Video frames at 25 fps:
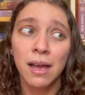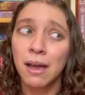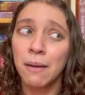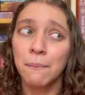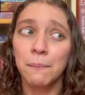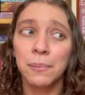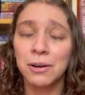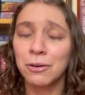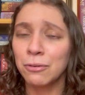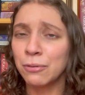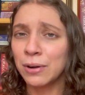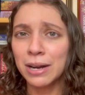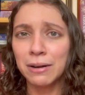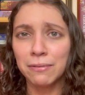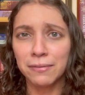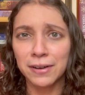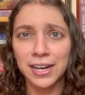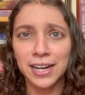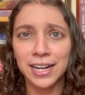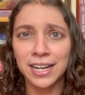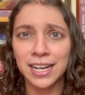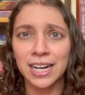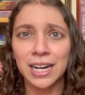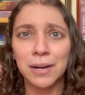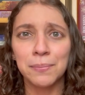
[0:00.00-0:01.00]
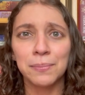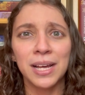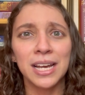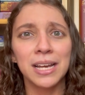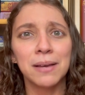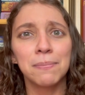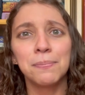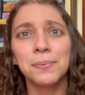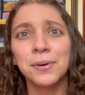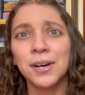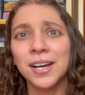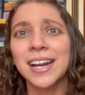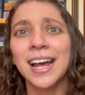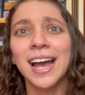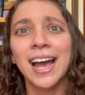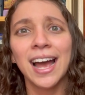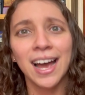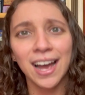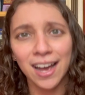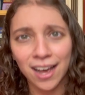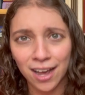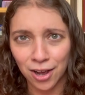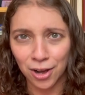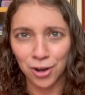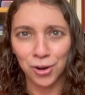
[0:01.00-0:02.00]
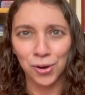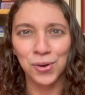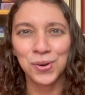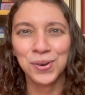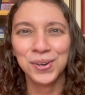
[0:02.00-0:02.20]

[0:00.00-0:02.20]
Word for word: but rereading it, I'm like, but how?